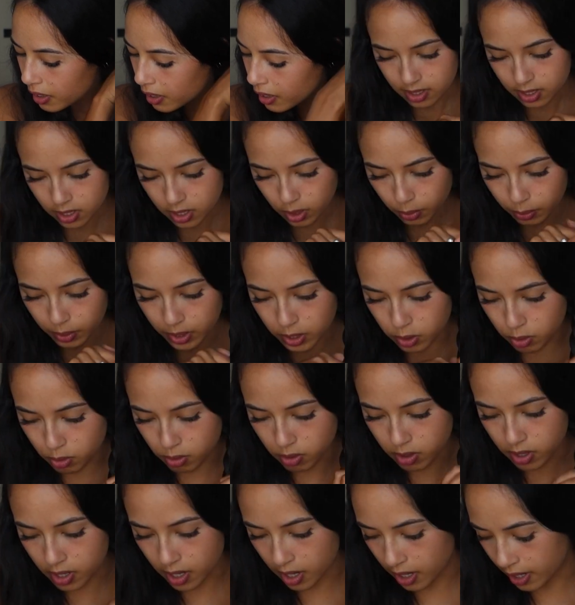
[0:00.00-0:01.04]
So we do
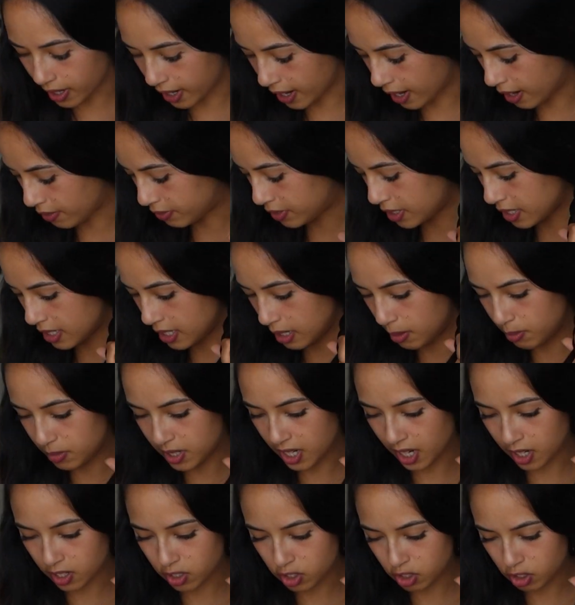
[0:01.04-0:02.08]
not have the same
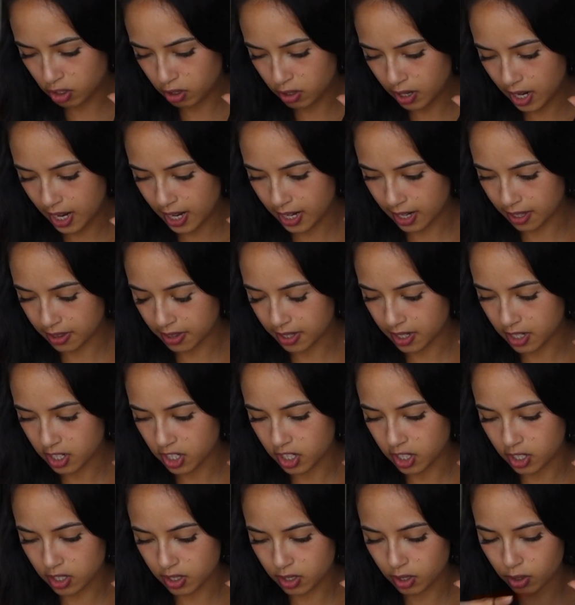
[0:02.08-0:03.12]
texture, and I think
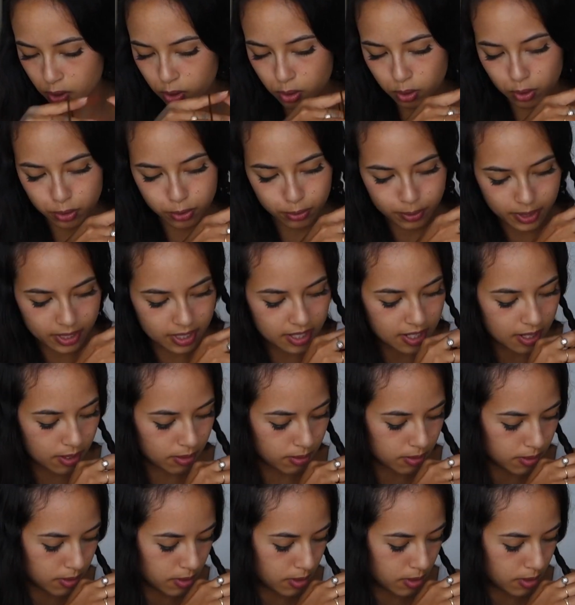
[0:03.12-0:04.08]
she doesn't go all the way down.